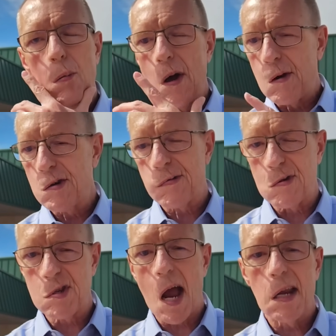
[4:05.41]
whether it's for
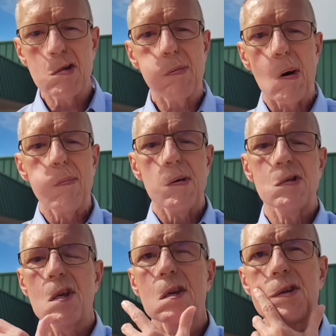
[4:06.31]
signage
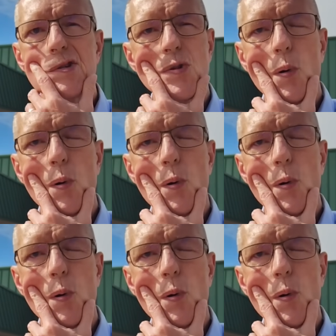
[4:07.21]
purposes